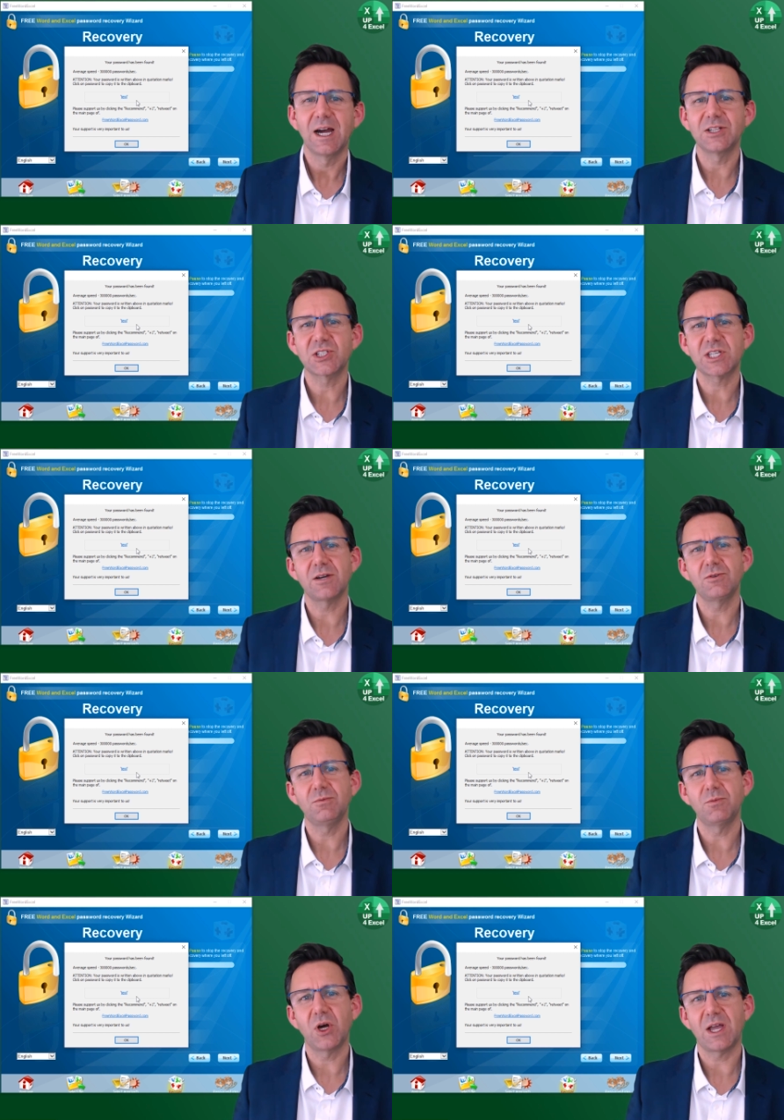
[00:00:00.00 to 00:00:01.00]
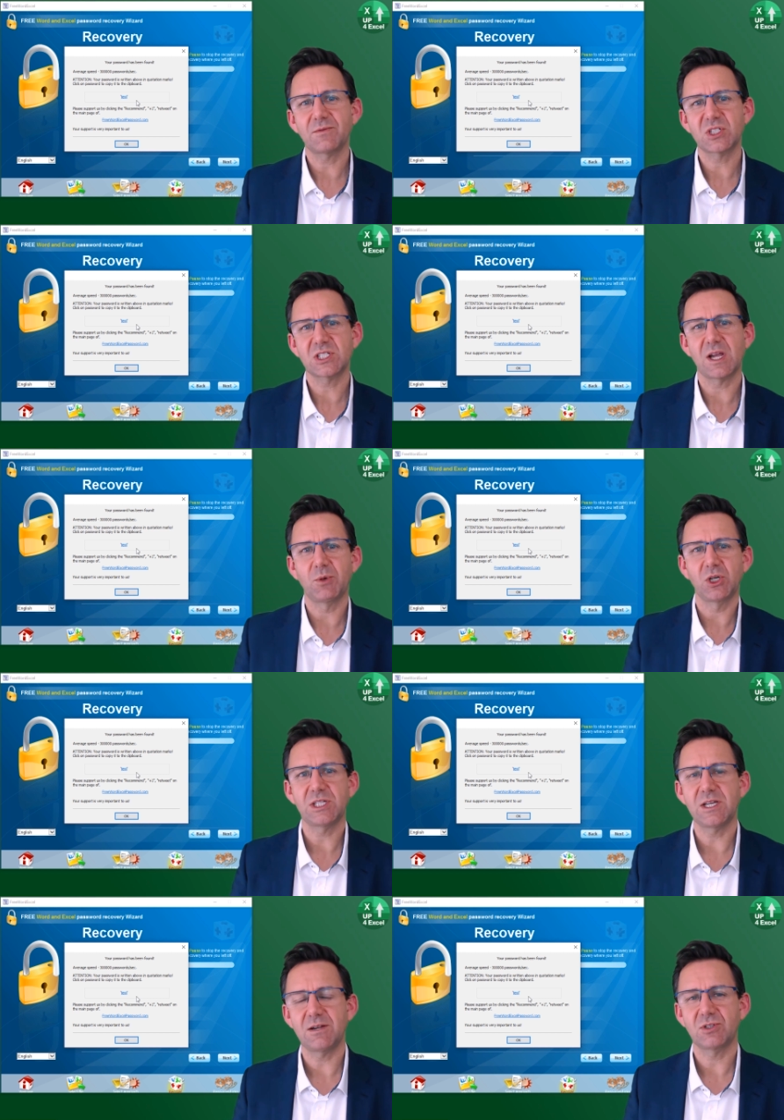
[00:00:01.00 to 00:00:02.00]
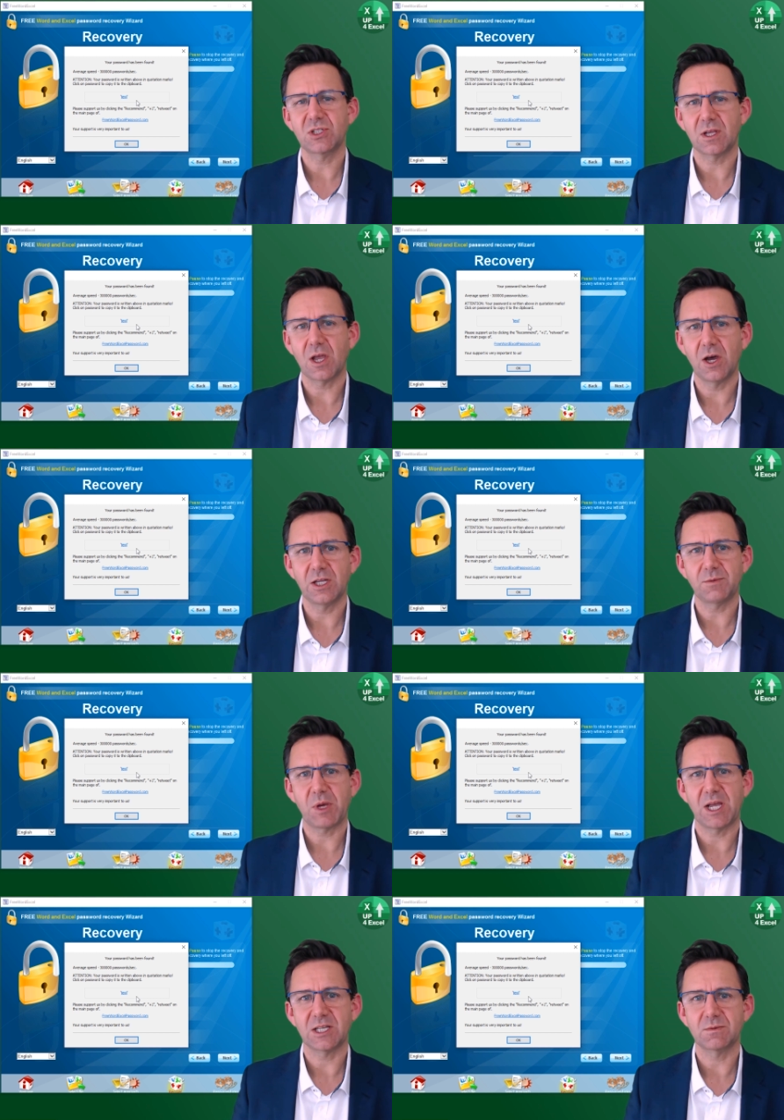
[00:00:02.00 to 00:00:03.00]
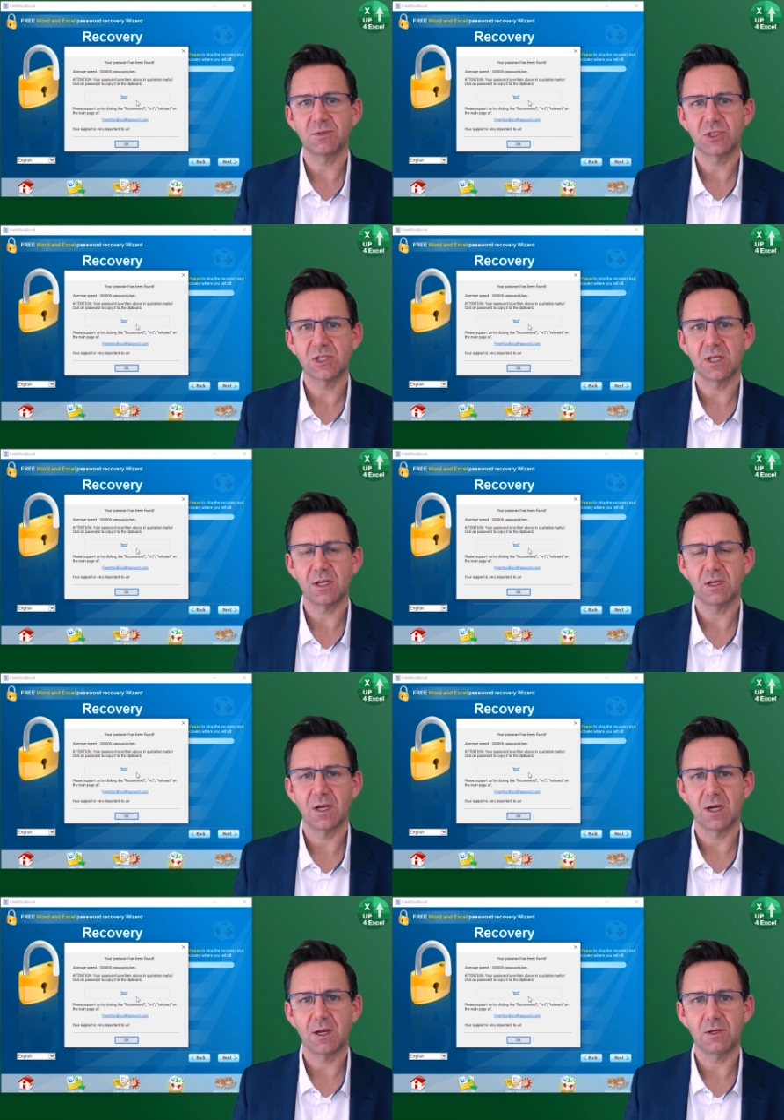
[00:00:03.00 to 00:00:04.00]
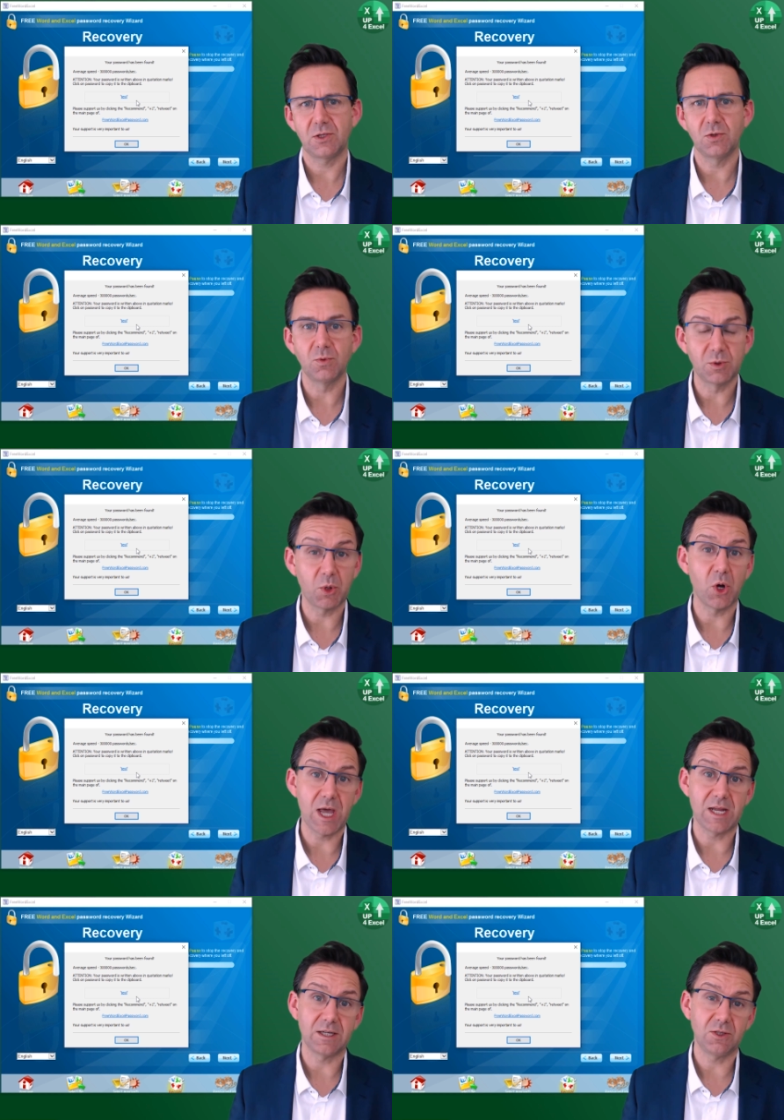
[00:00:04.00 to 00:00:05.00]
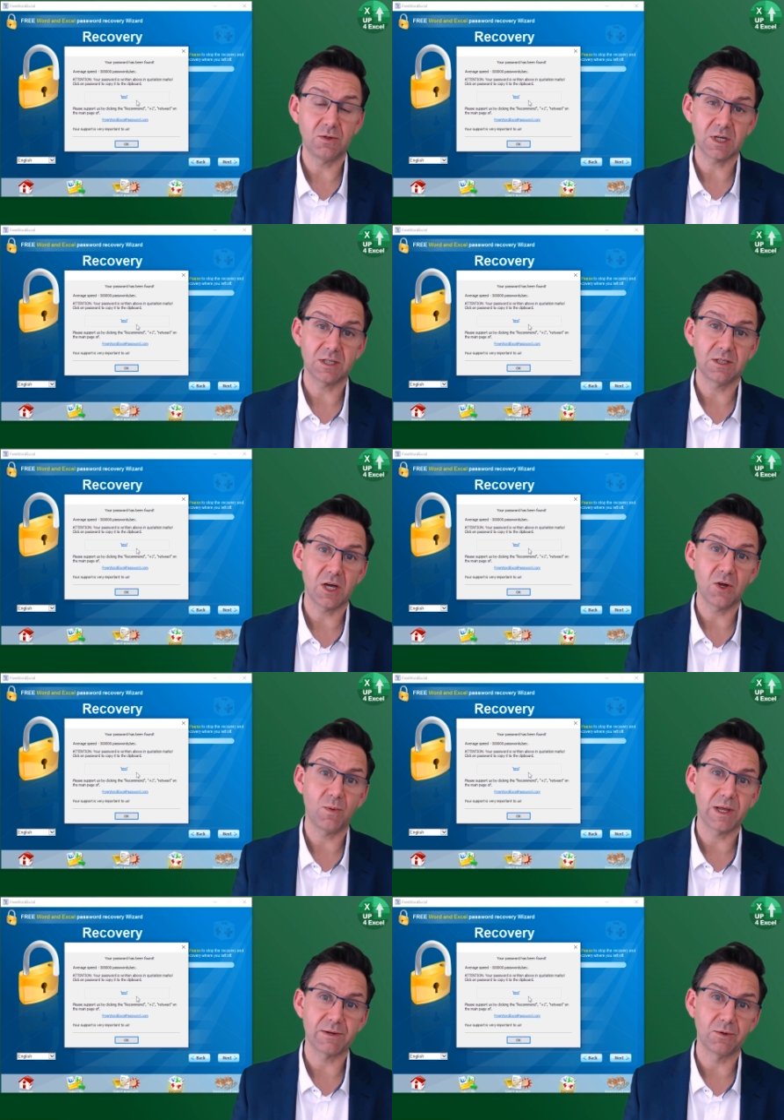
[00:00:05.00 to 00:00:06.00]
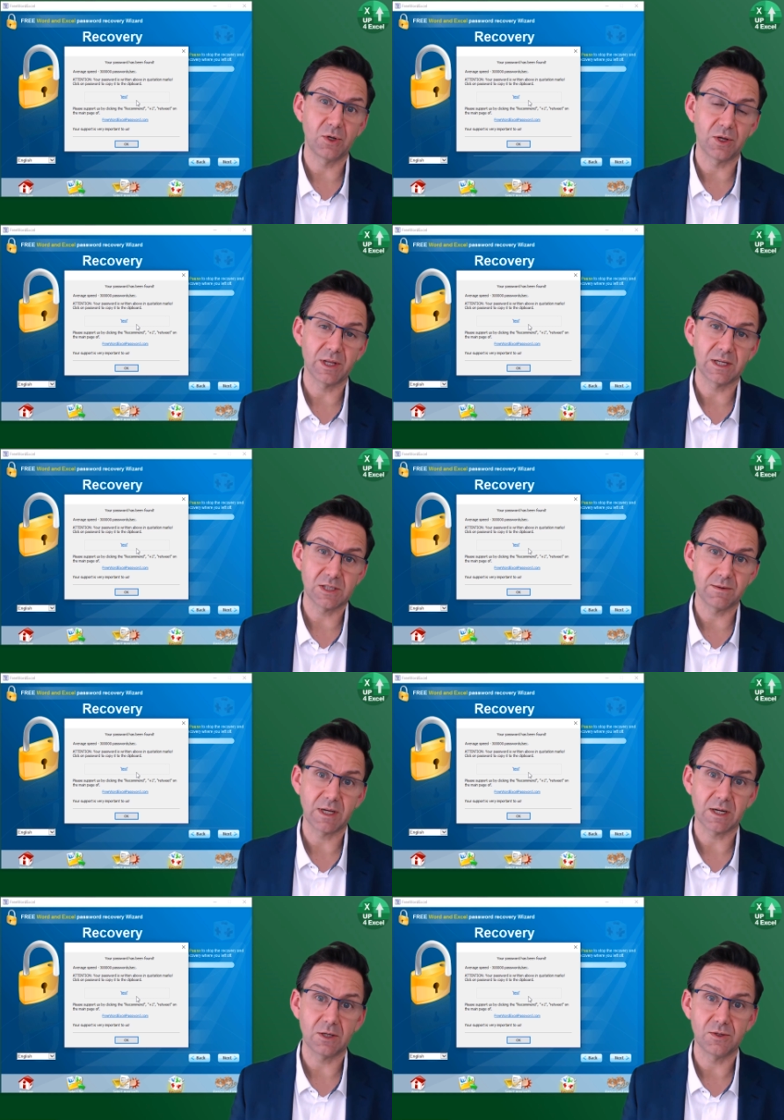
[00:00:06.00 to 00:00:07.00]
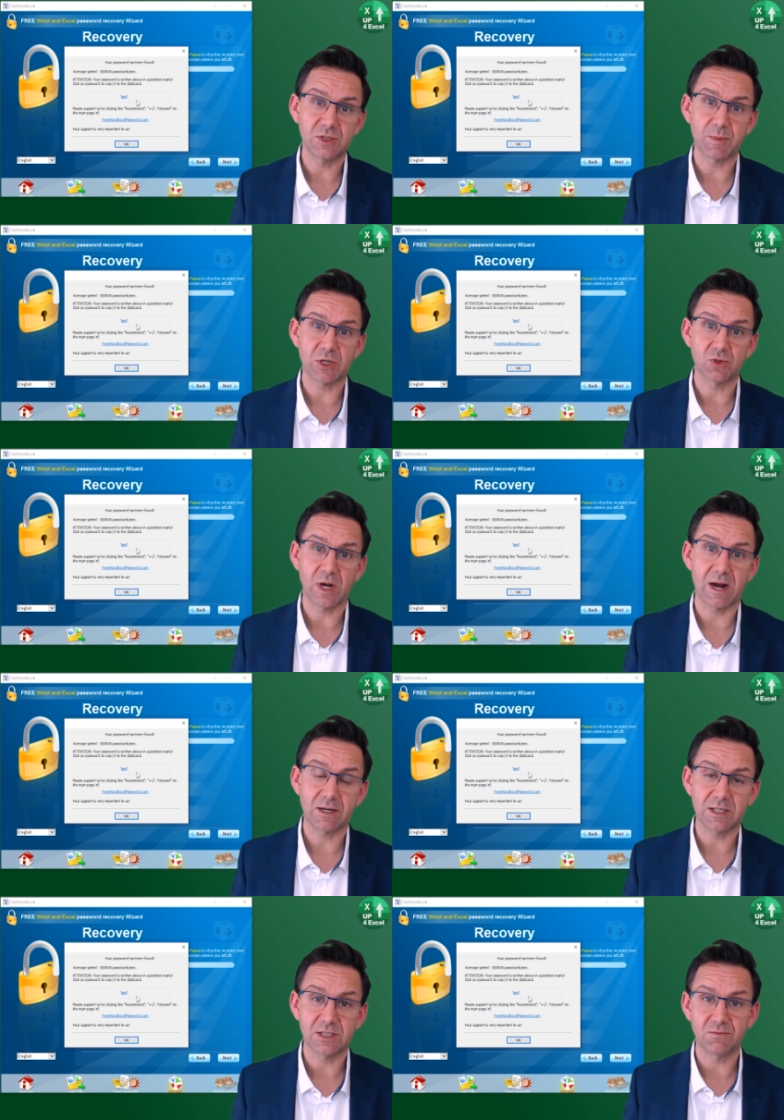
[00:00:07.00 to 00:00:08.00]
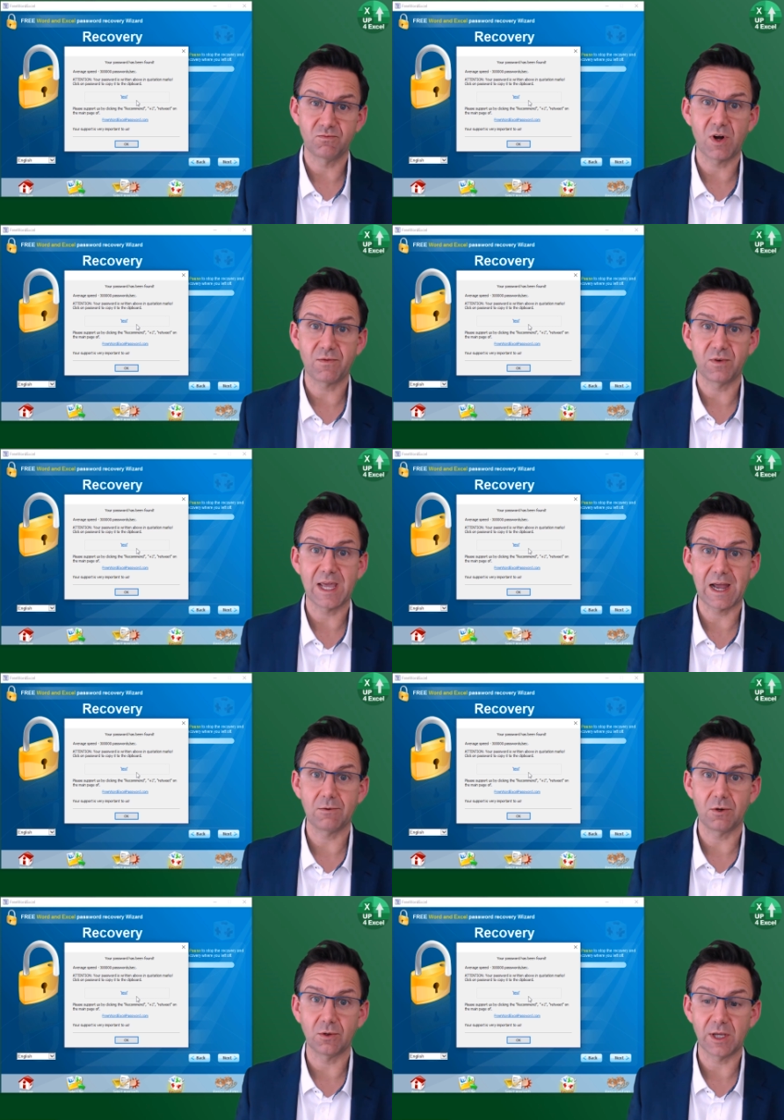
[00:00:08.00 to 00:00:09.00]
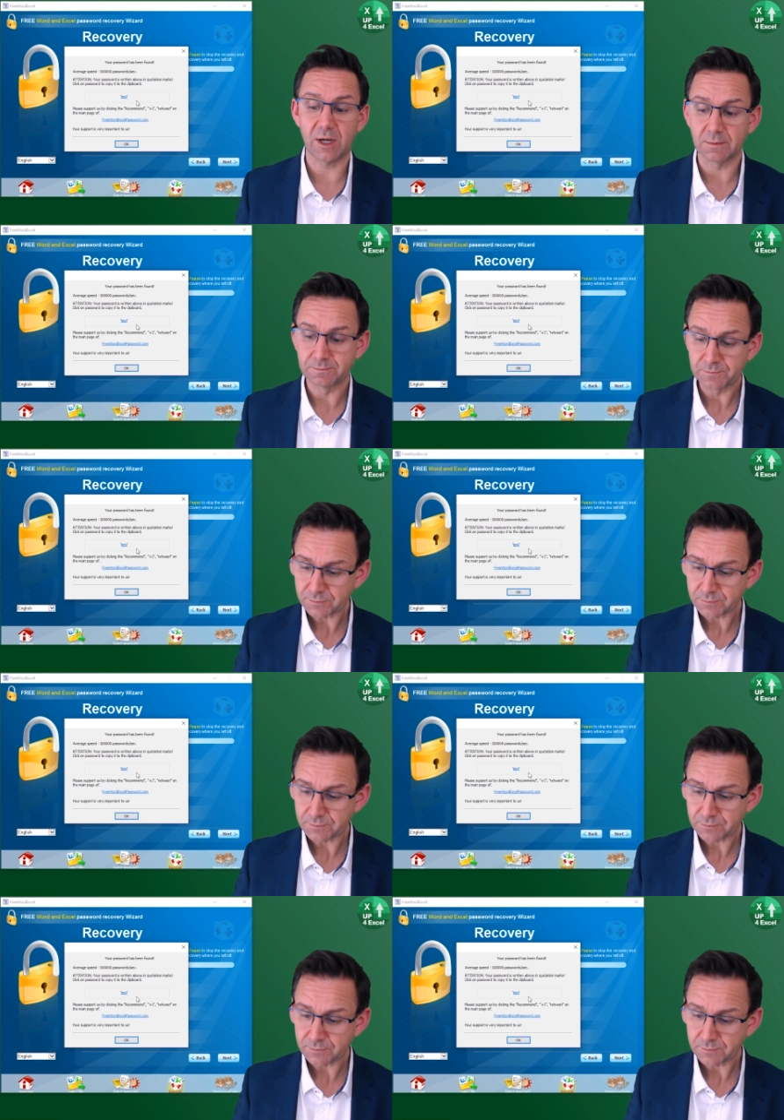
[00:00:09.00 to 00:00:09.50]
And so you might have some idea as the kind of passwords that uh, you would put in, and you're going to know whether or not they do include special characters and roughly how long they are.